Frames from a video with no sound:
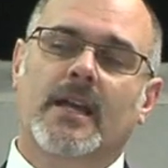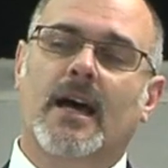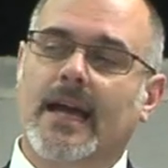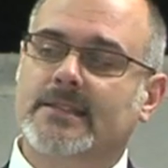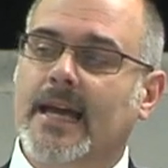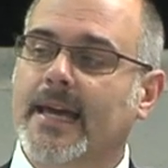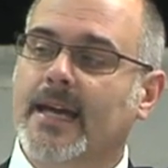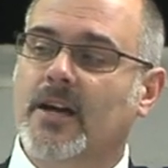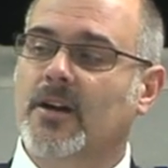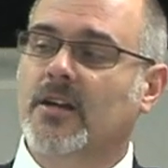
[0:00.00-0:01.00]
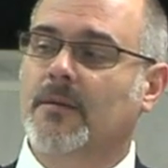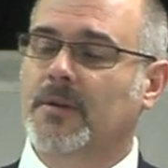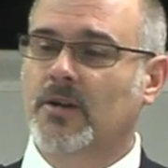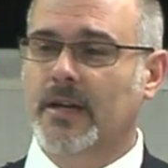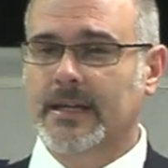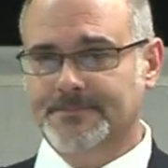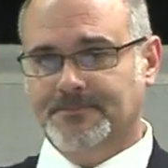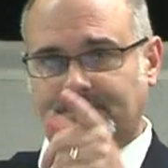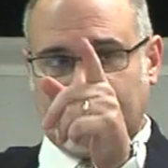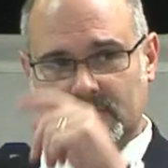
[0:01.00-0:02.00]
Now, I got to hang out in a community,
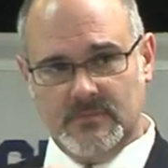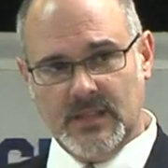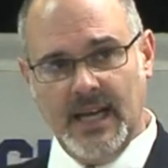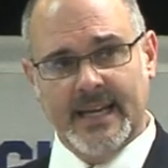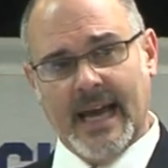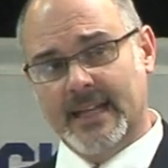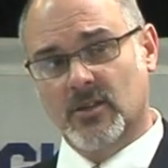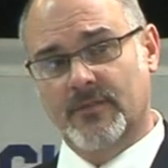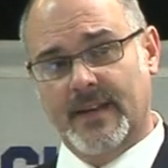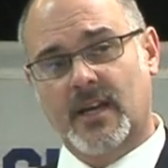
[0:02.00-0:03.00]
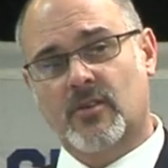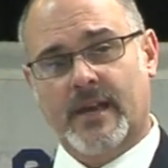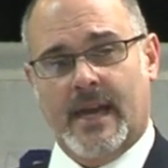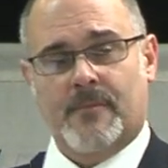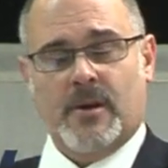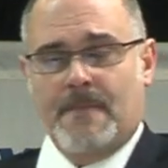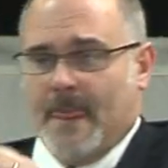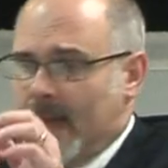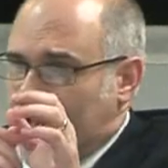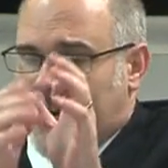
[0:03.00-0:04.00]
and I got a little video camera,
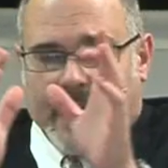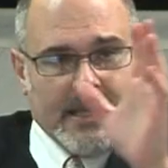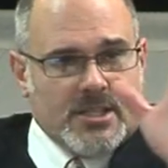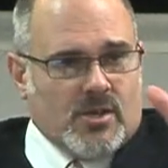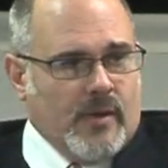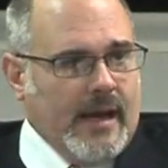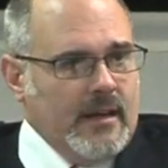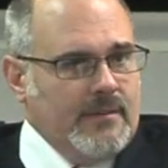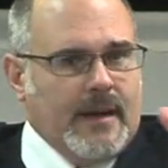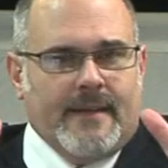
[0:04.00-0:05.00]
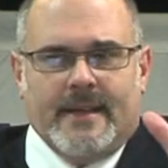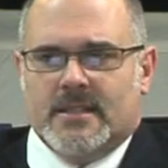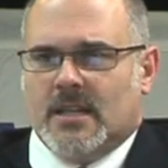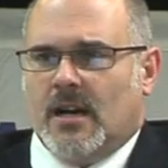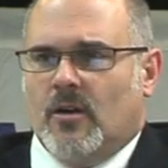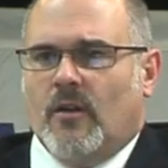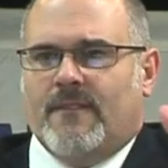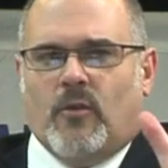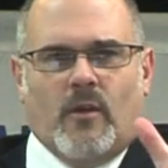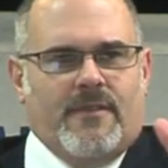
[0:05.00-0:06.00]
and I got surrounded by these, I don't know,
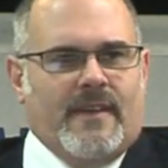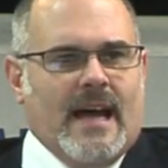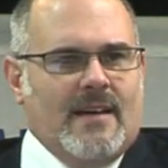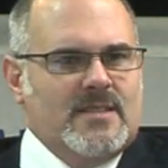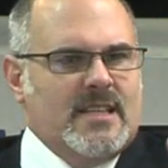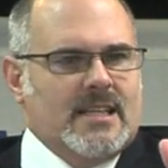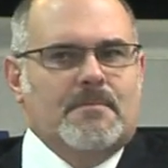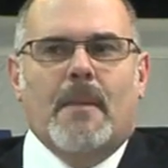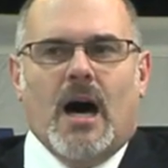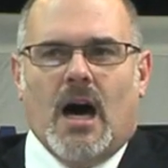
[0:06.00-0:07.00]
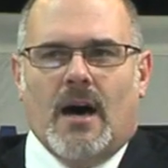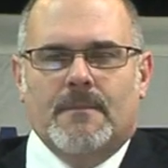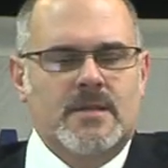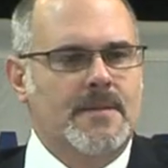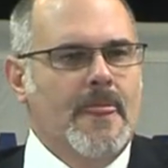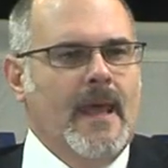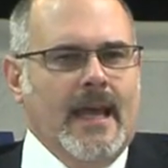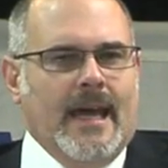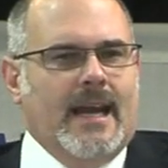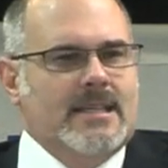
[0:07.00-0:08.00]
4, 5, 6 moms.
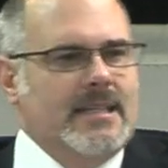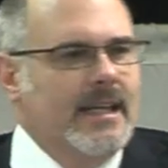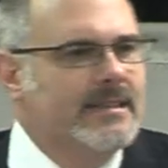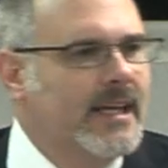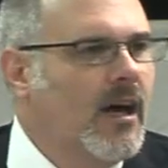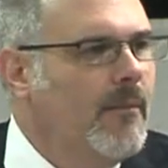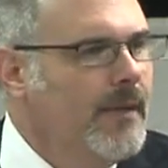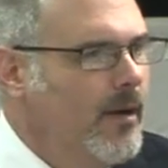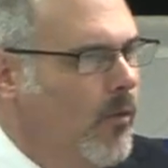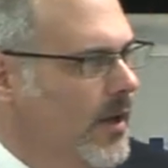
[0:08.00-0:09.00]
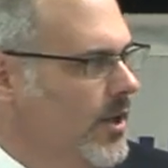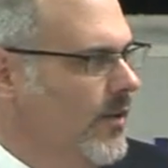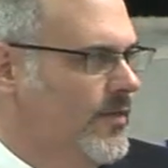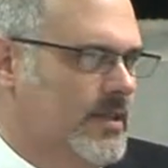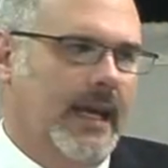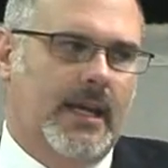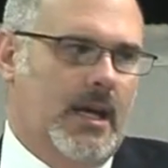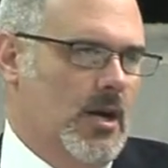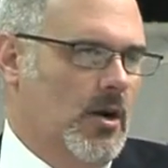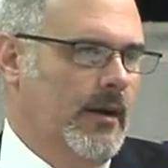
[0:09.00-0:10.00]
And I said, tell me what you've seen
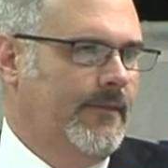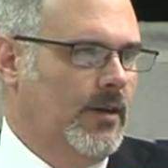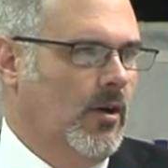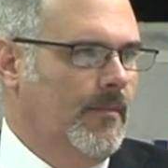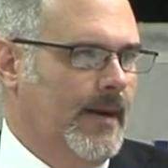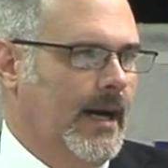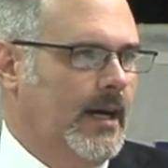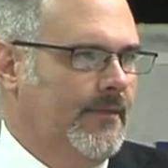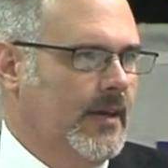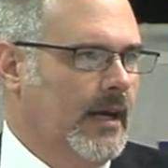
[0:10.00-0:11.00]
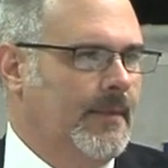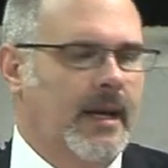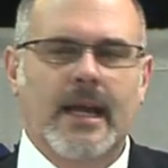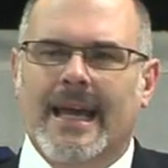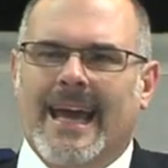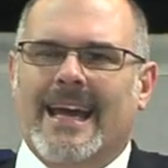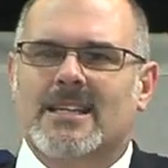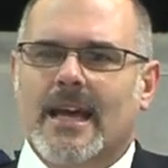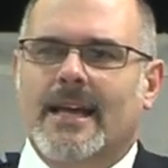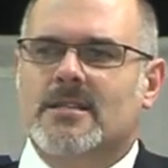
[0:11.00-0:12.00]
here, if you don't mind, if you got a minute.
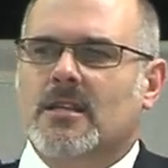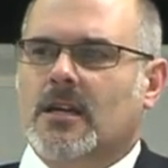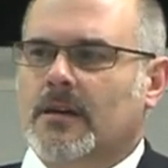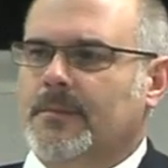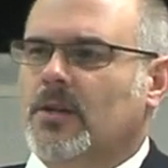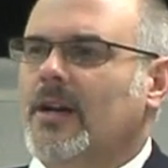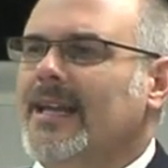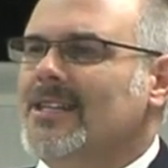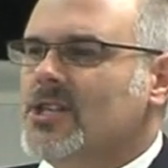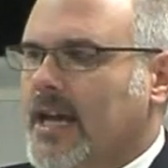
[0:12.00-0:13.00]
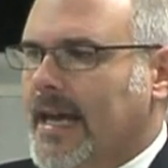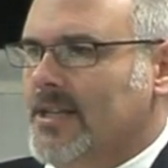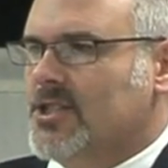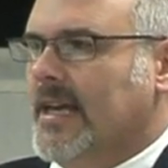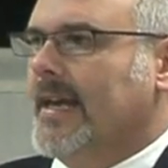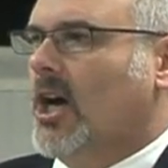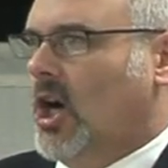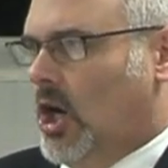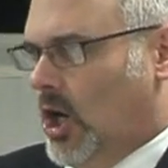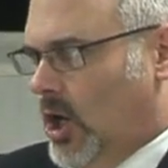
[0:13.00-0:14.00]
Has the community changed at
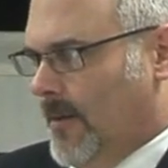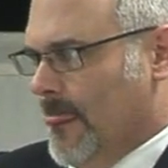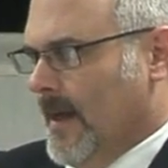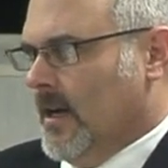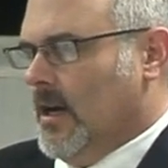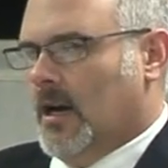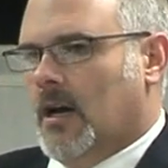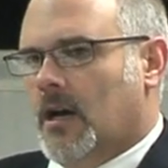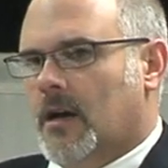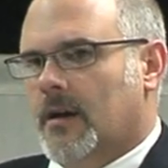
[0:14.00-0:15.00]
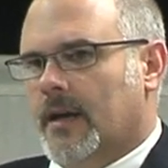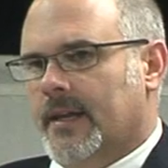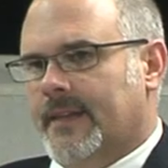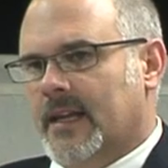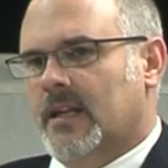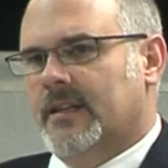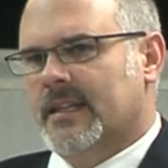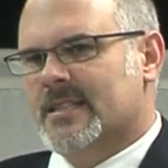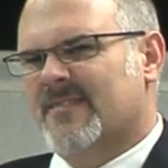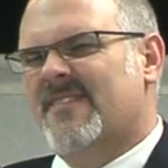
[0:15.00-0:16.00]
all
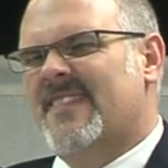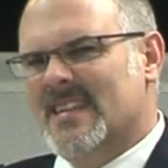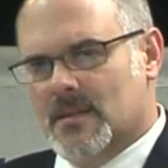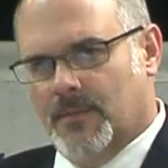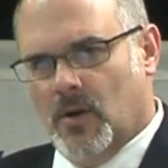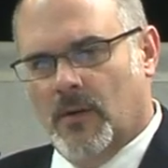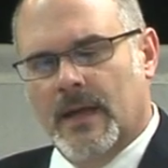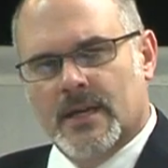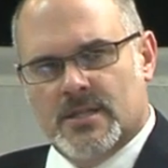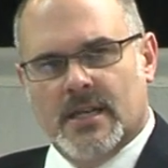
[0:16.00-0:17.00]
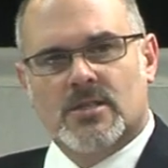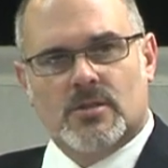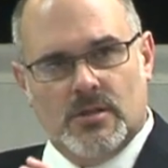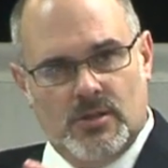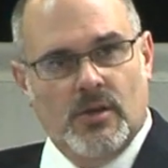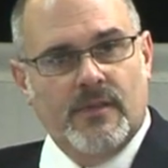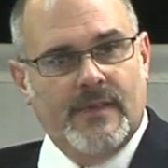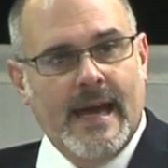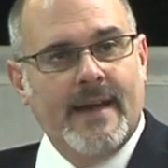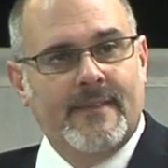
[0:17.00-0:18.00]
that's visible since you've
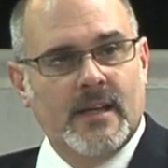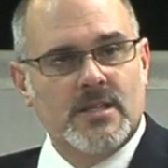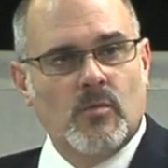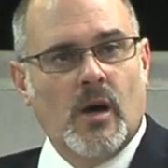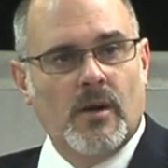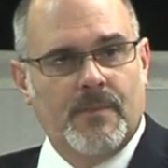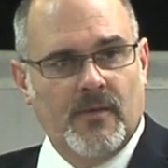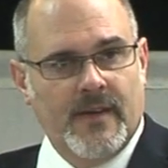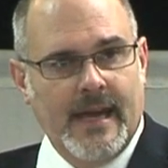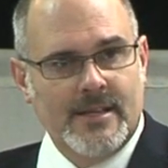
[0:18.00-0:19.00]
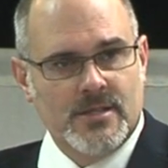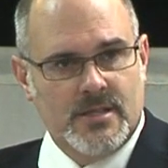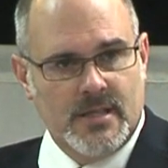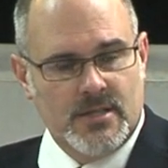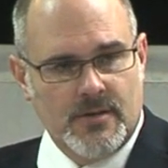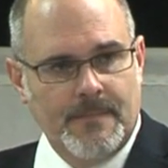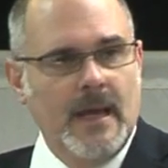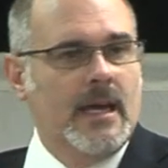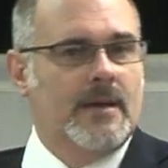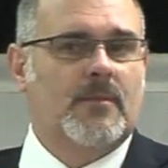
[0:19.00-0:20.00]
had this water purification system?
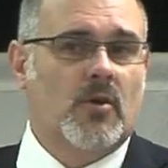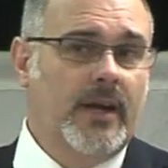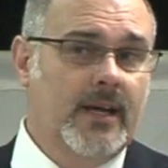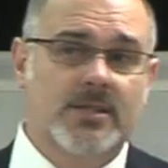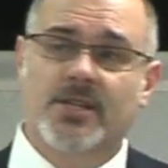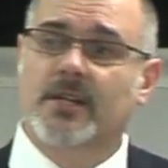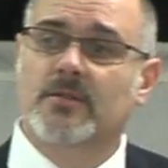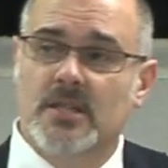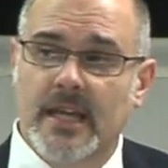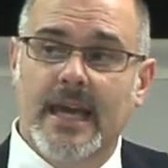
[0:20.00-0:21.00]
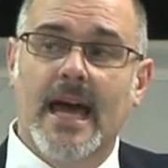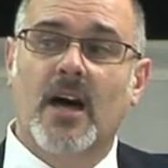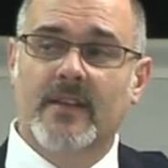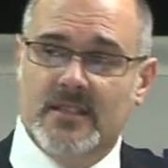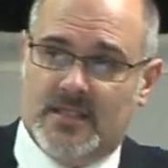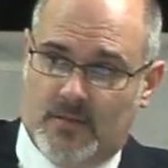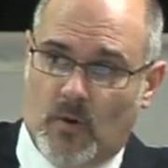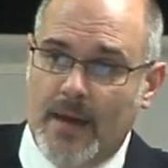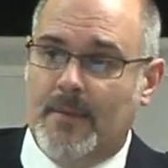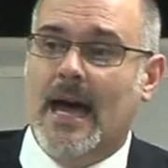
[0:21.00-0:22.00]
And Maria, she was the gal that's
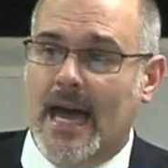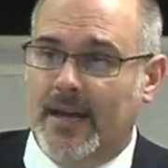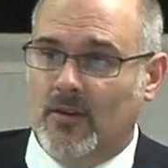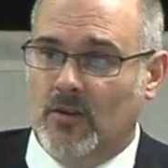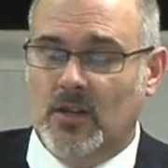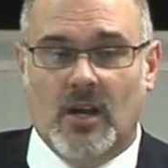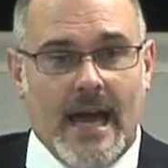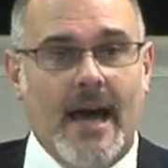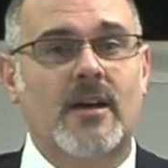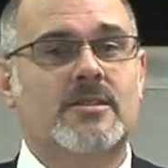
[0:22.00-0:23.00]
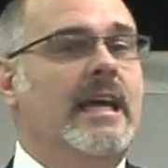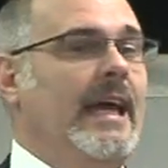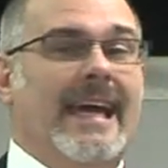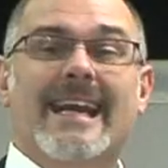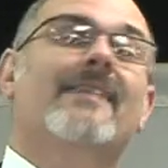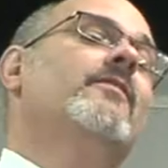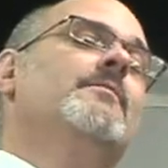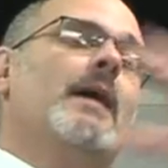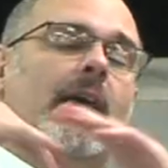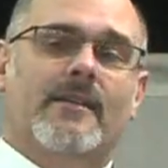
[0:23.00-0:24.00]
right behind her little house, and
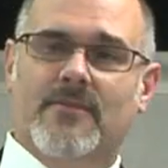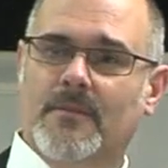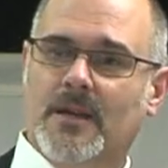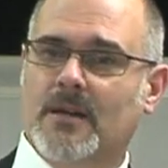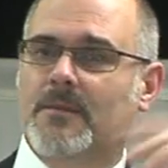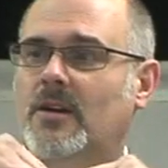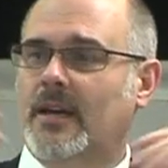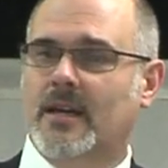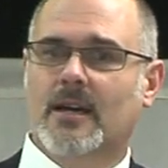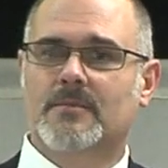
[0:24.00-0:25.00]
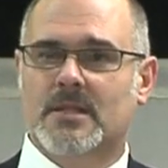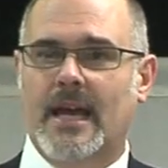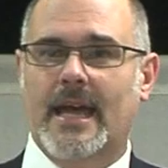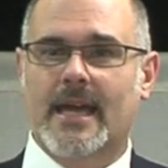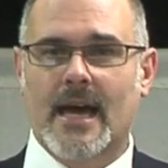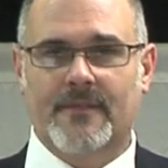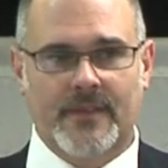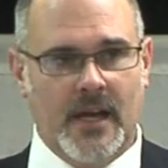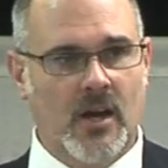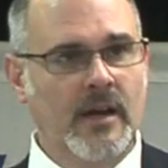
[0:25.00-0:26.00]
everybody from the community comes to hang out
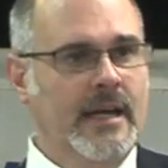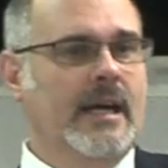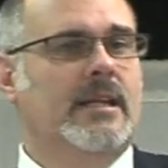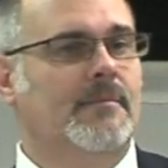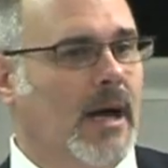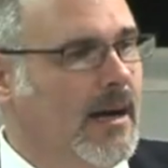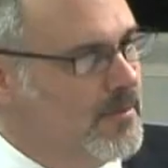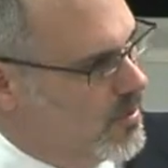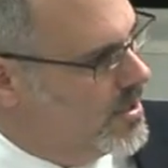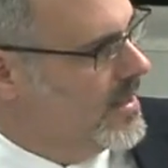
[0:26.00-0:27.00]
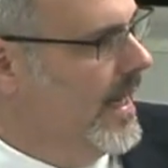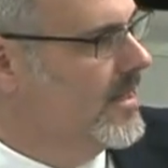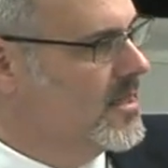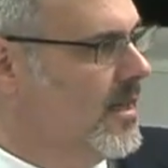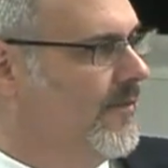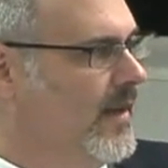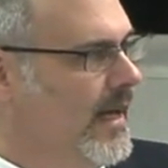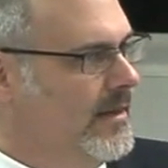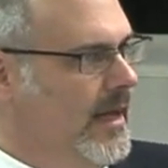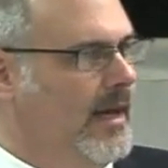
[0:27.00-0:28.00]
there. And the moms were saying stuff
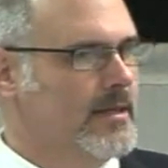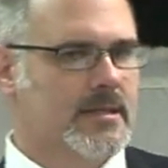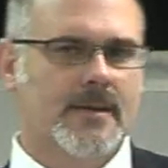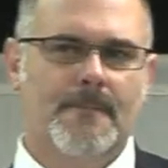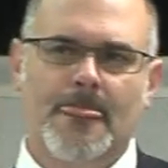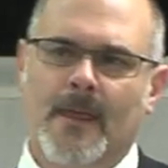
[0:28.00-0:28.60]
like this: